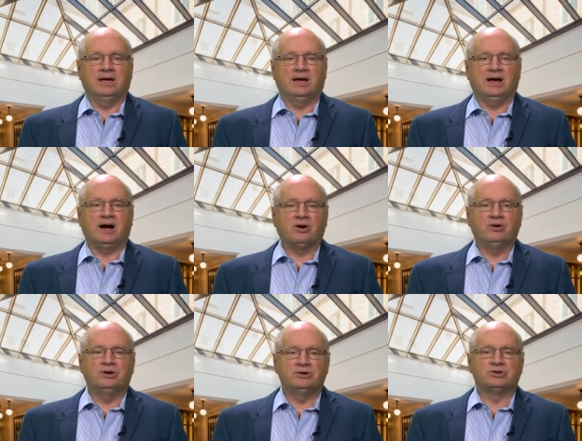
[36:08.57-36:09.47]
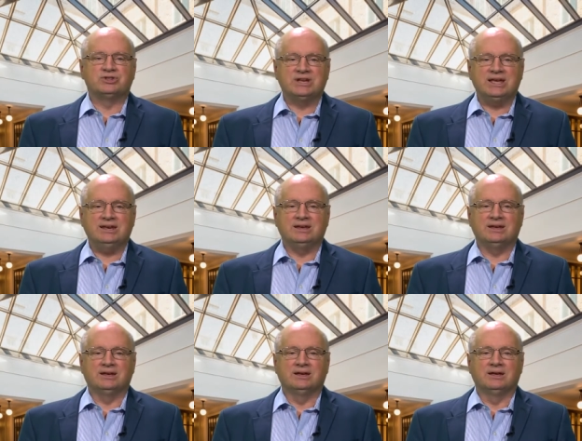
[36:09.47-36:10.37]
Our
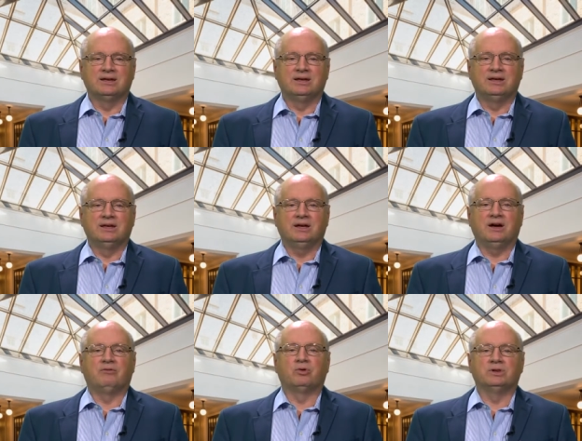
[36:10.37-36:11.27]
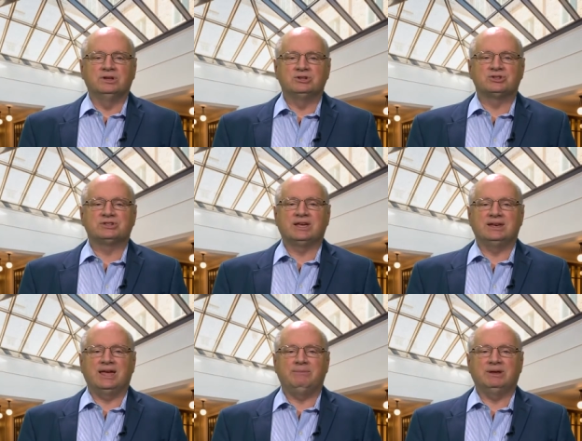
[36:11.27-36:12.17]
understanding of religious
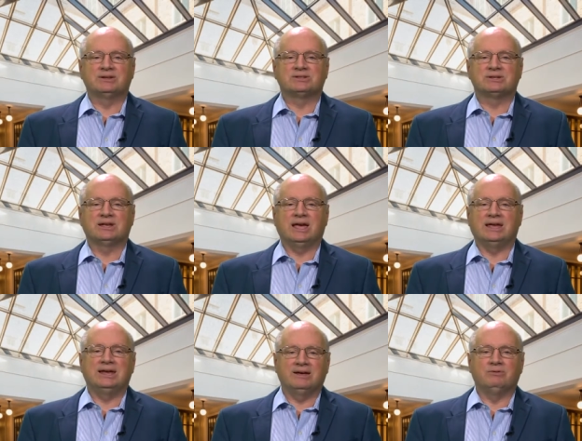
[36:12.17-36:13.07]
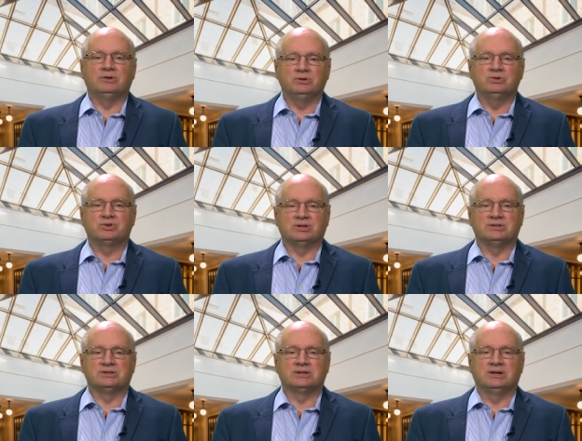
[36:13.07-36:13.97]
dynamics and
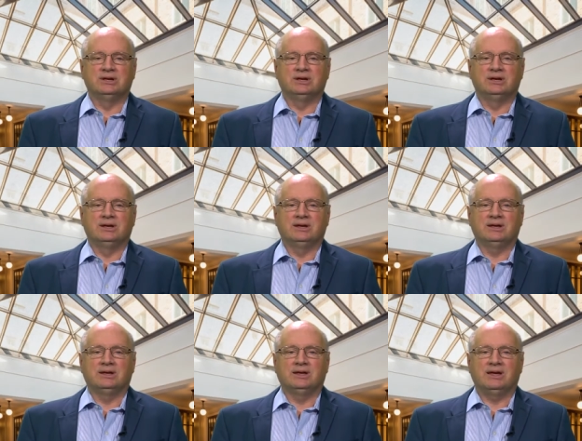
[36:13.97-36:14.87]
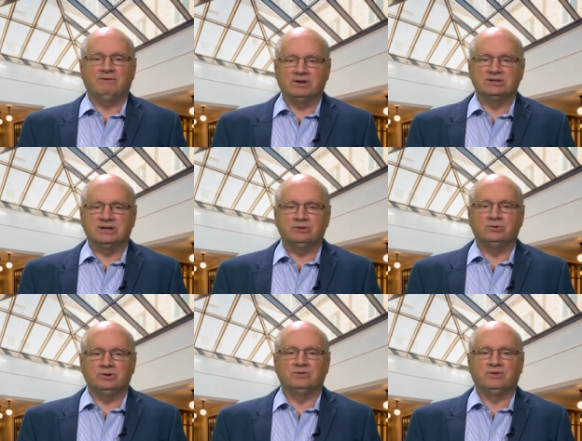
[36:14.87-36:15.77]
evolutions have
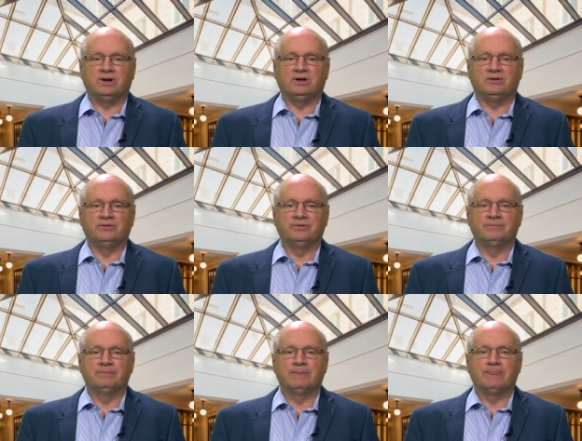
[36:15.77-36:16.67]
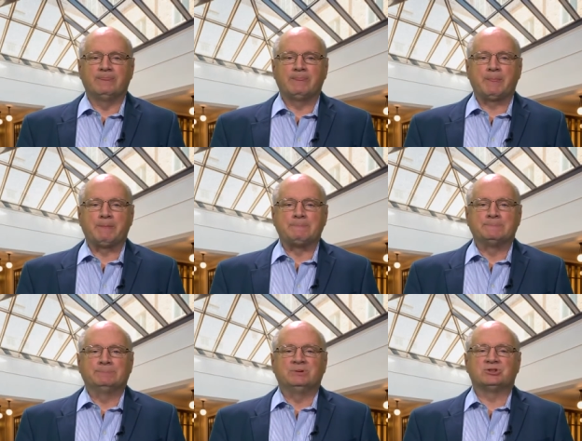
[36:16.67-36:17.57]
continually evolved,
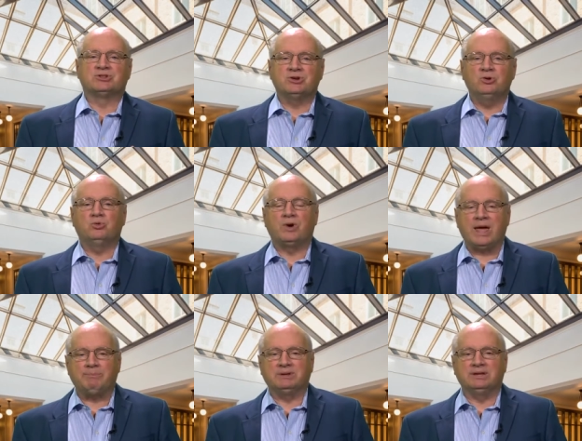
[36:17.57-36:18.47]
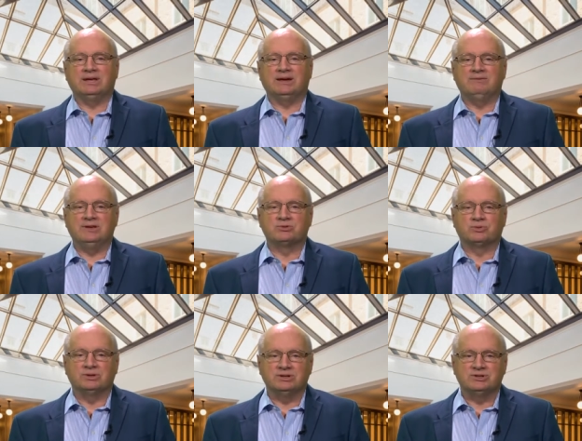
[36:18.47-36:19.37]
but so rapidly have these
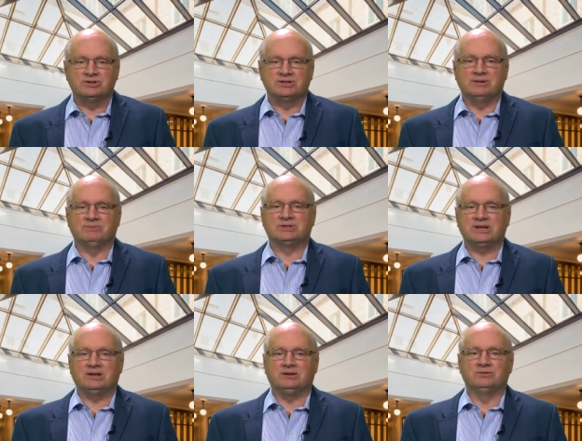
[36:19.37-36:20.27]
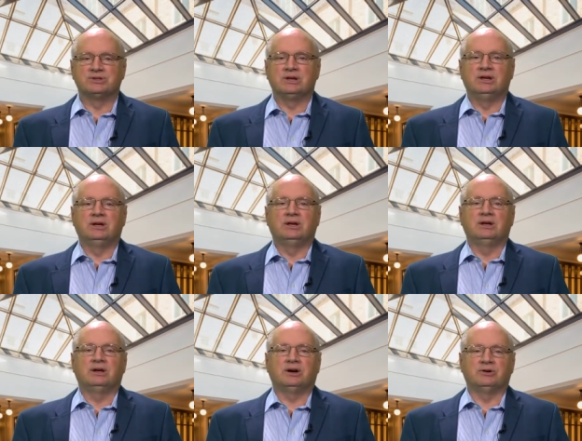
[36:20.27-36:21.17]
religions themselves
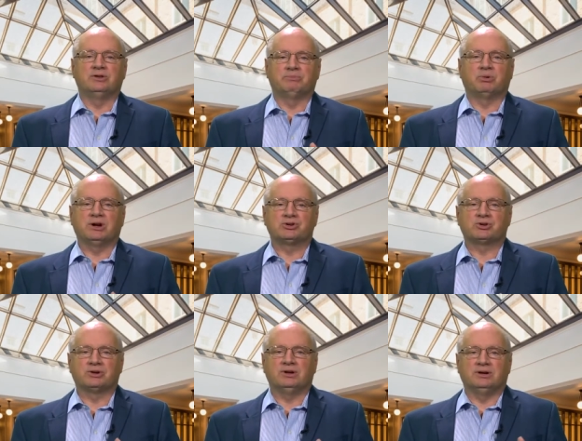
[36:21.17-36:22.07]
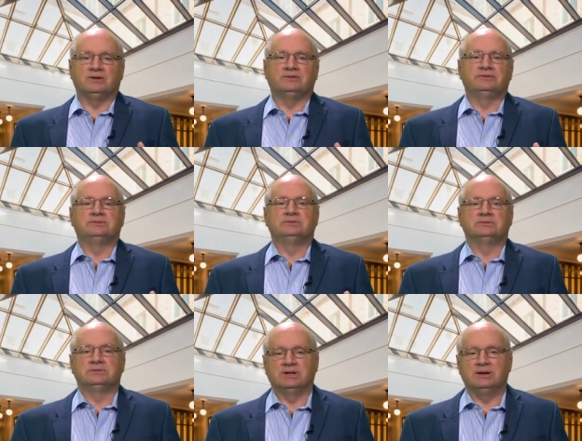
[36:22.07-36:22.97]
under the pressure of
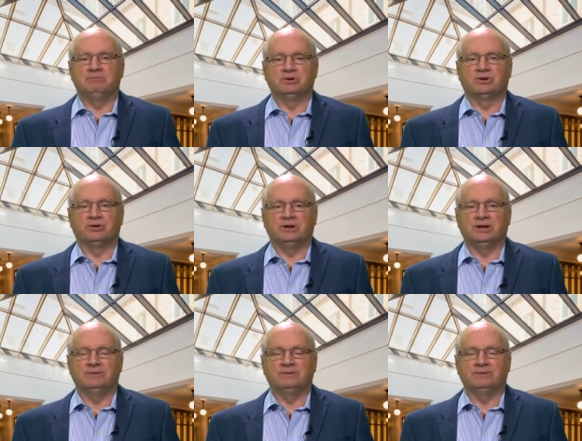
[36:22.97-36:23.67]
late modernity.